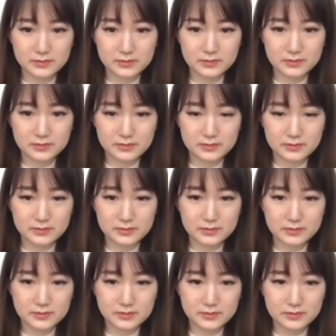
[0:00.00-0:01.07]

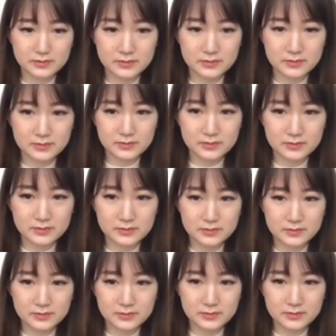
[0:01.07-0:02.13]

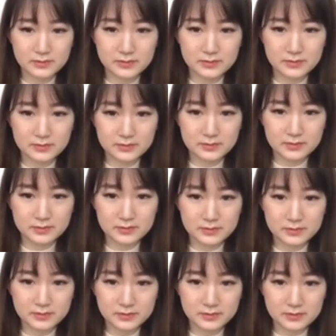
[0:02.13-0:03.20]

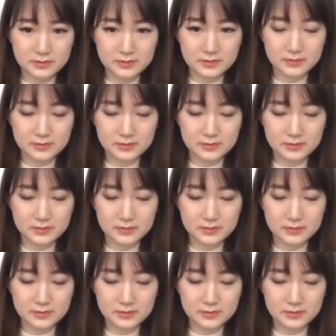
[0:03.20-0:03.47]
This person isn't speaking.